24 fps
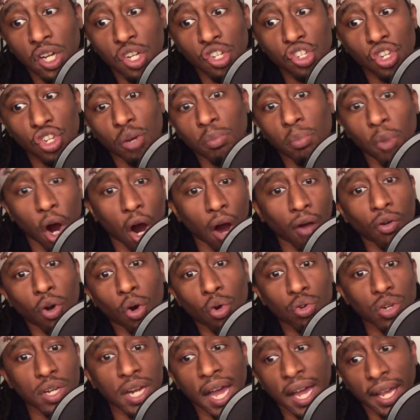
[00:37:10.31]
tomorrow
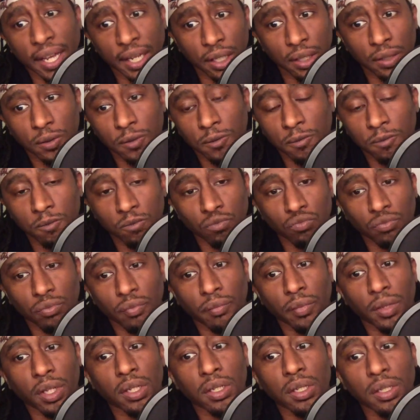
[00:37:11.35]
night
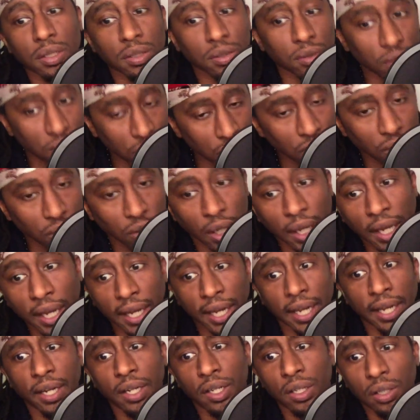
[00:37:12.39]

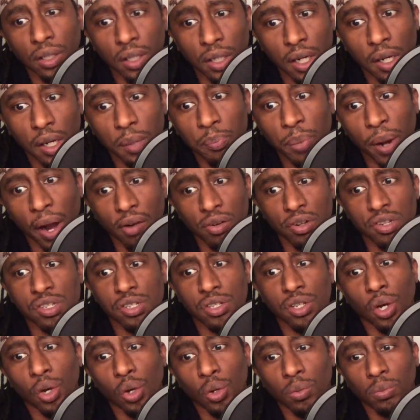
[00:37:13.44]
here,
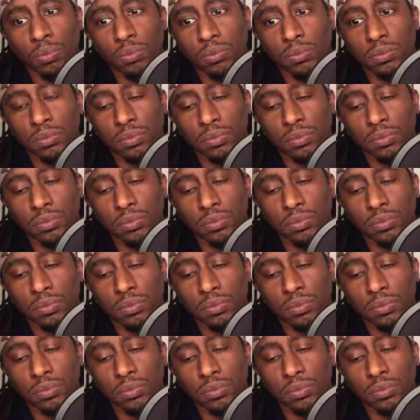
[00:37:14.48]
Periscope.